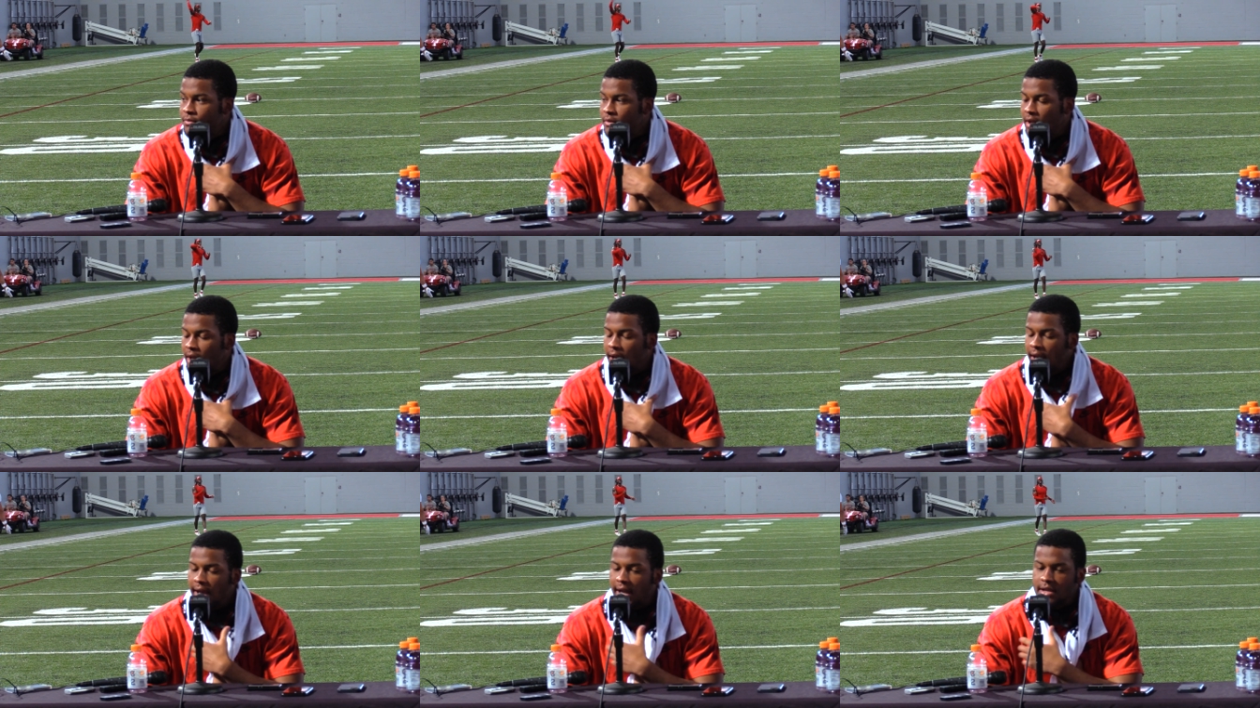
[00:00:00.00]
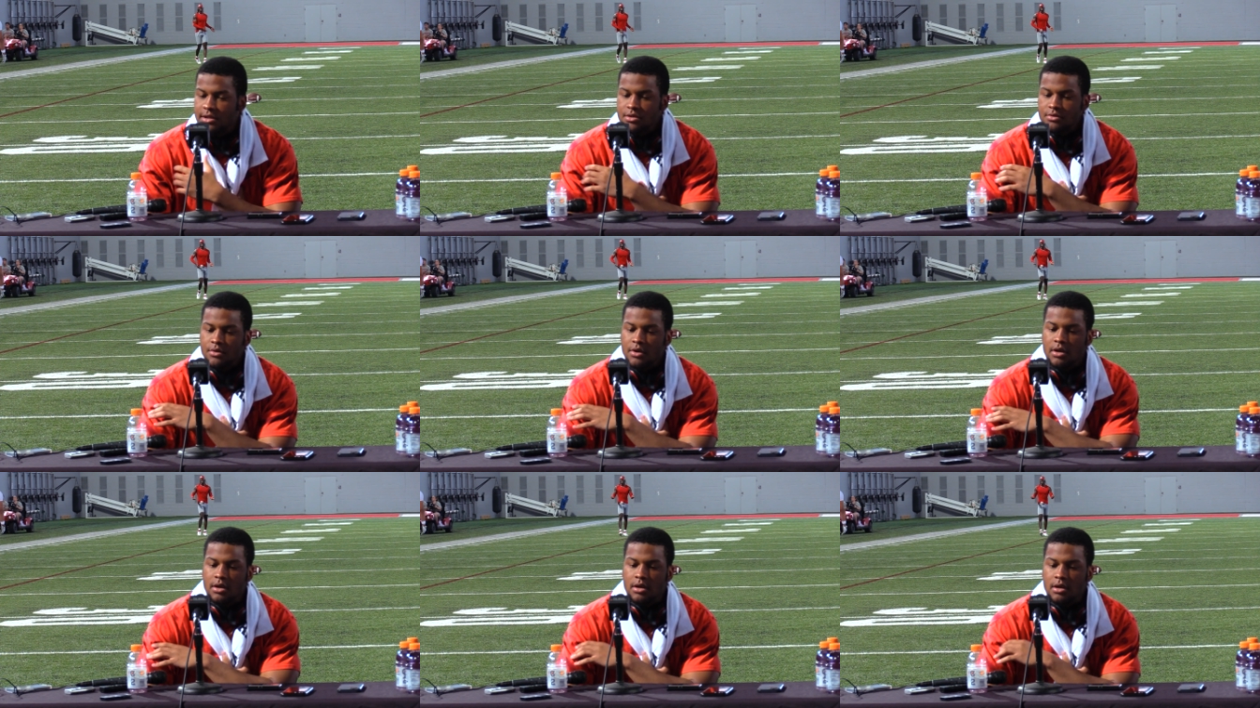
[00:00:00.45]
Yeah, I had
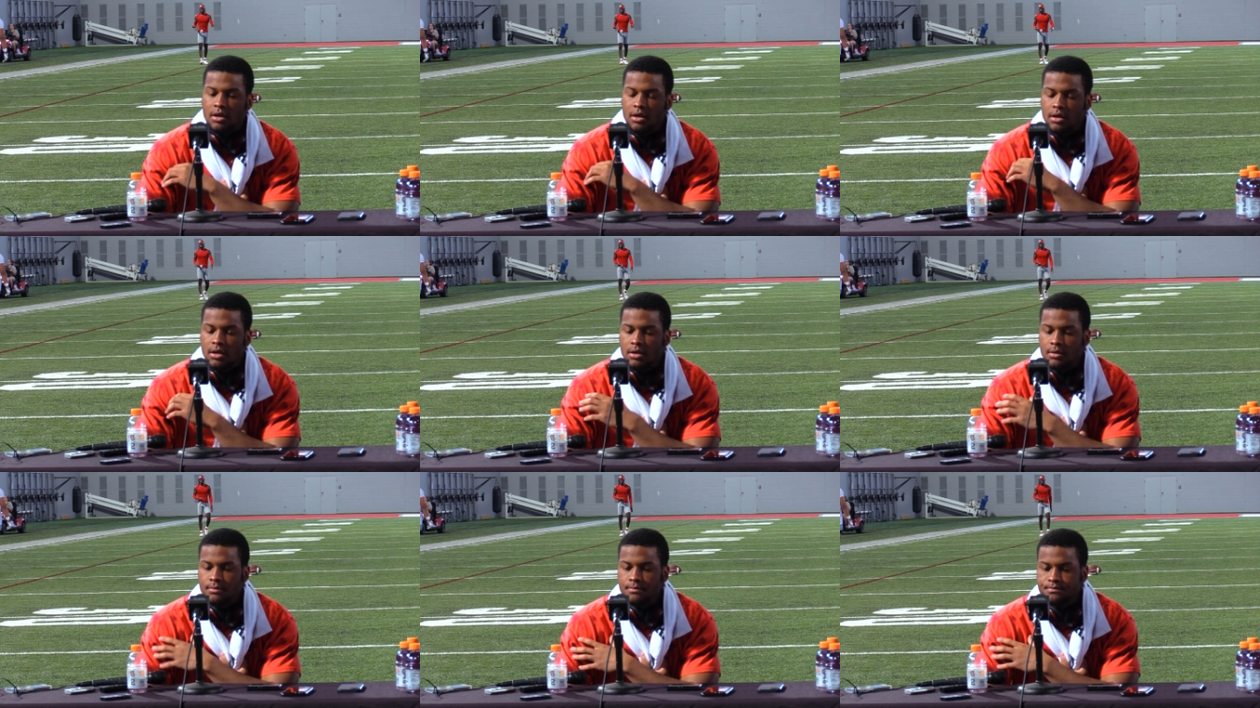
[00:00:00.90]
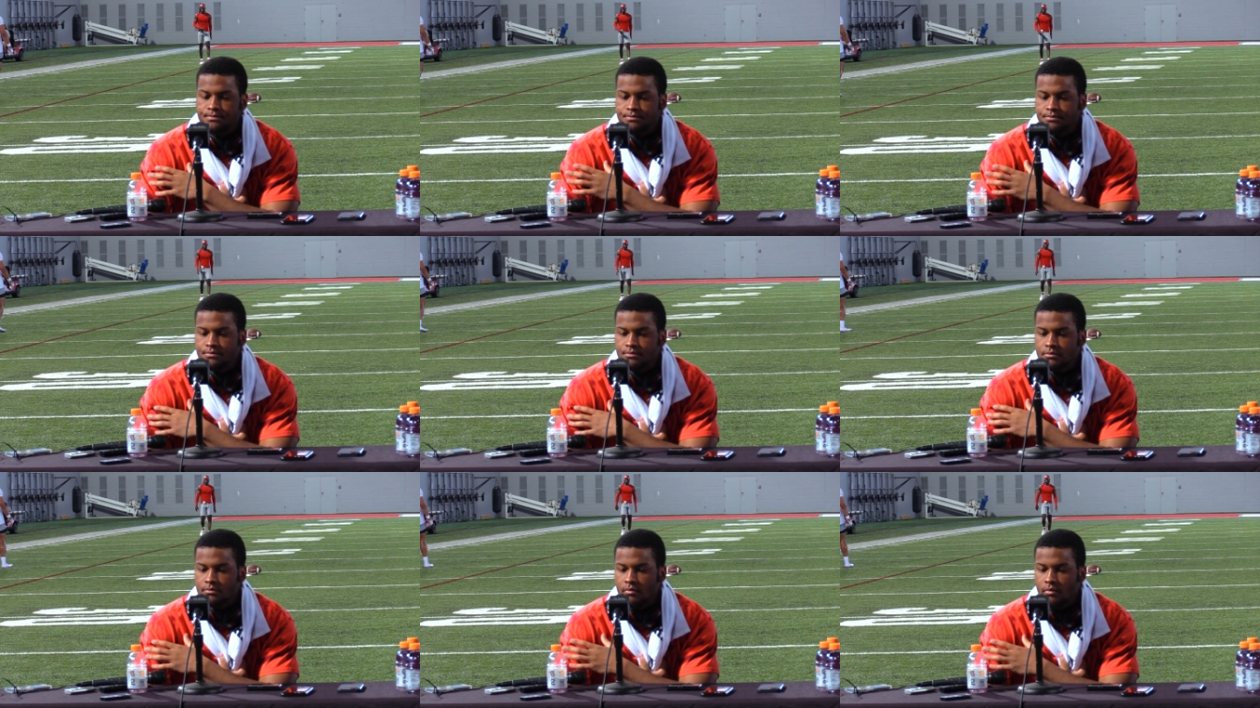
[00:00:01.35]
to wear
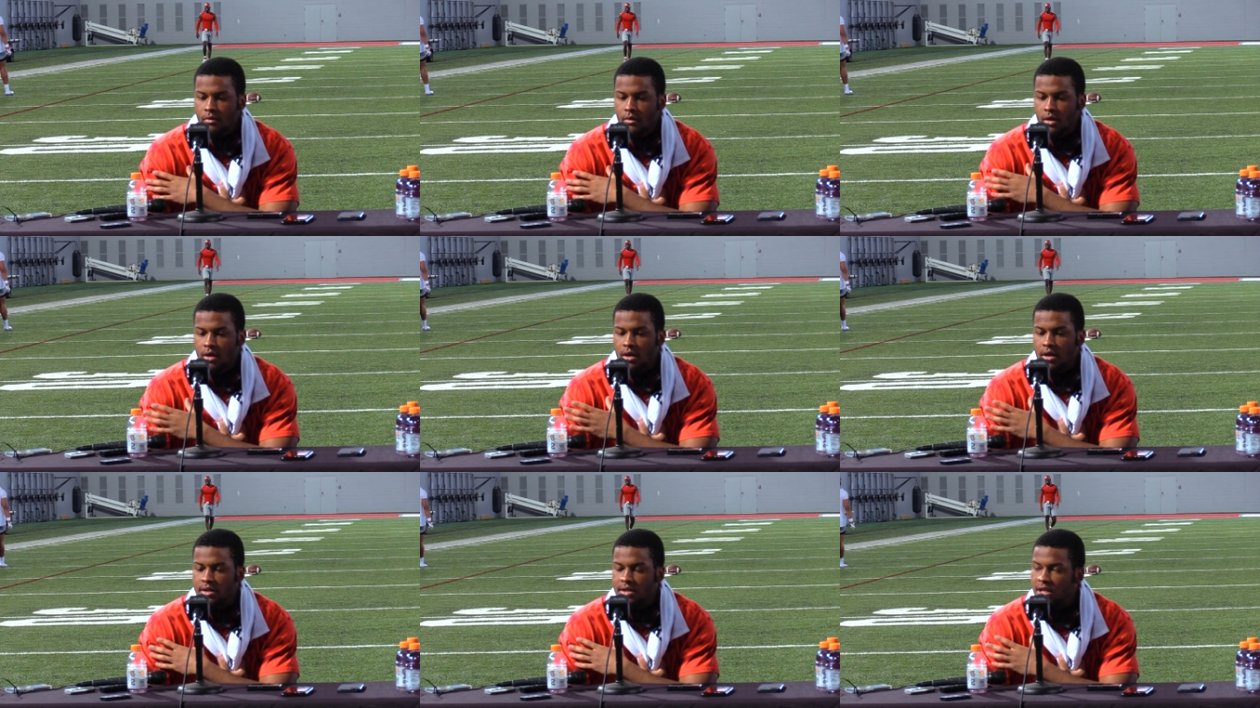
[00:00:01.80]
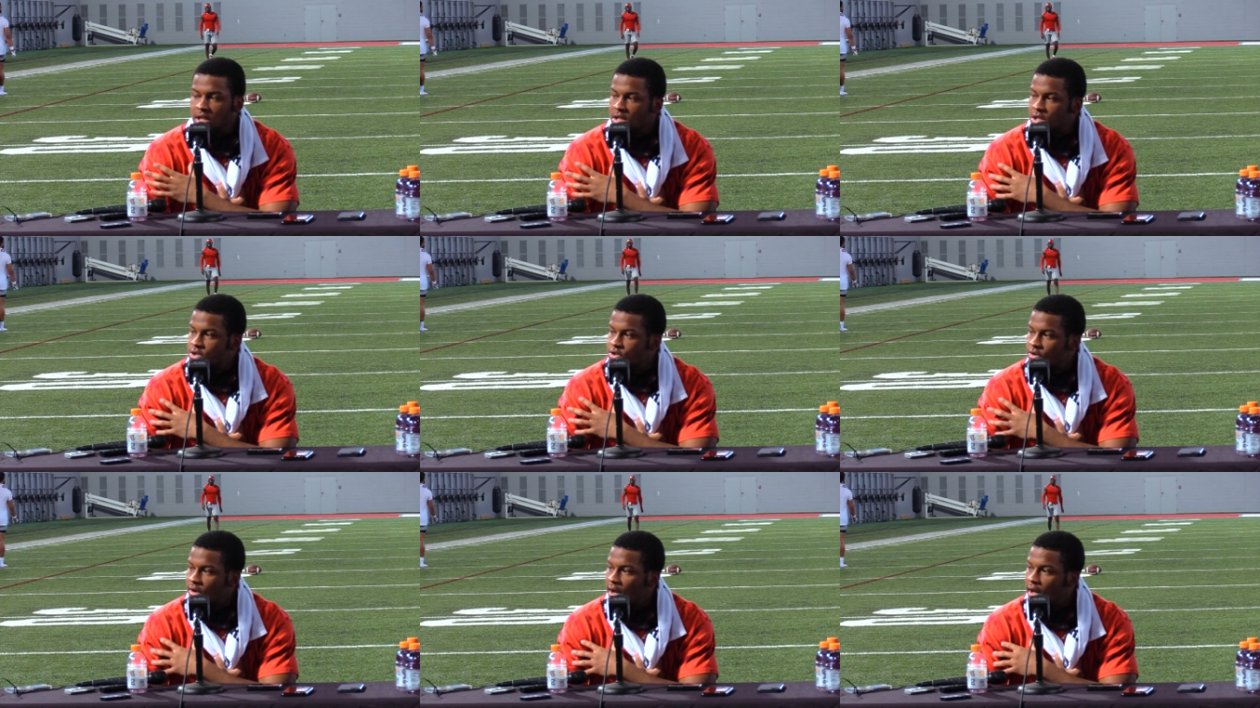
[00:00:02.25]
a
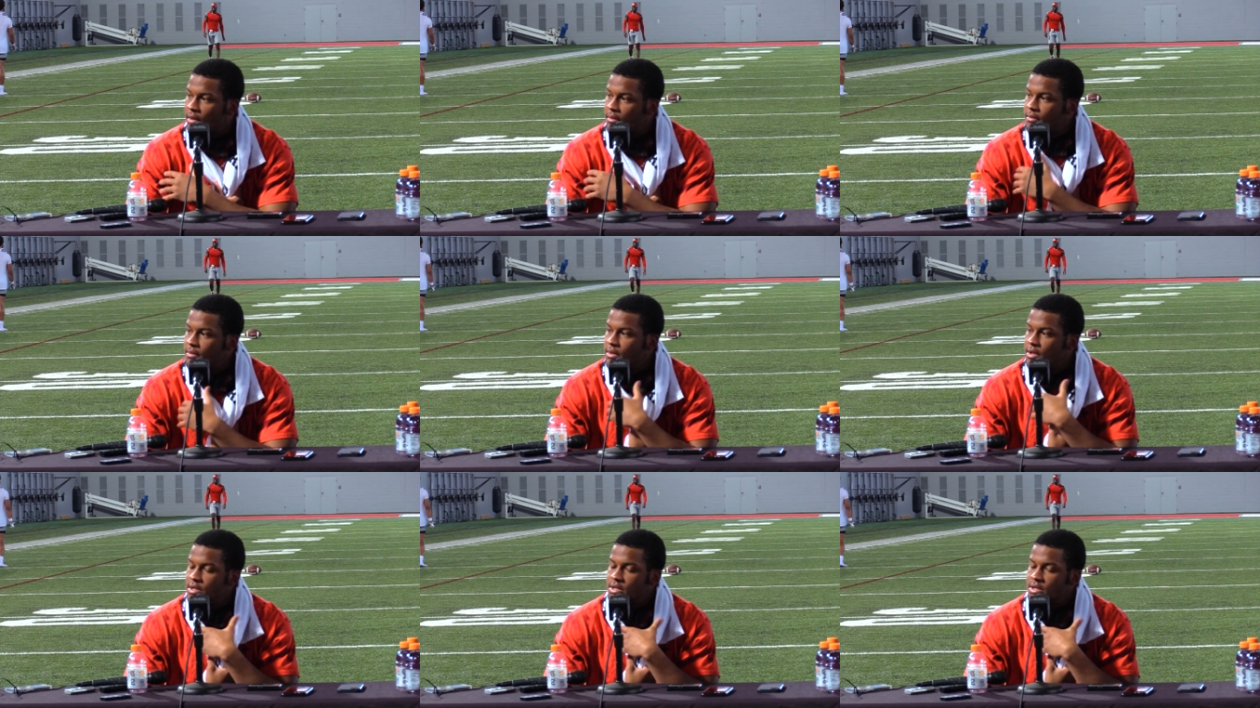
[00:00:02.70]
Douglas strap.